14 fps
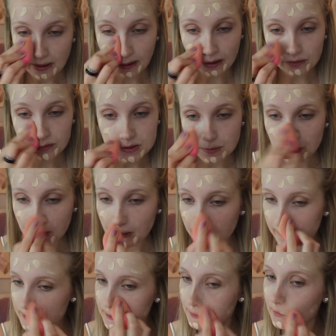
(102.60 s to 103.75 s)
how this
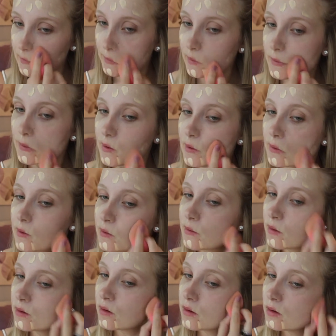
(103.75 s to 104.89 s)
applies.
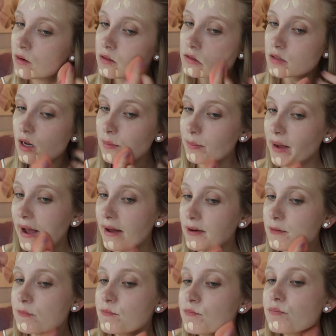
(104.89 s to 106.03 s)
It's not bad.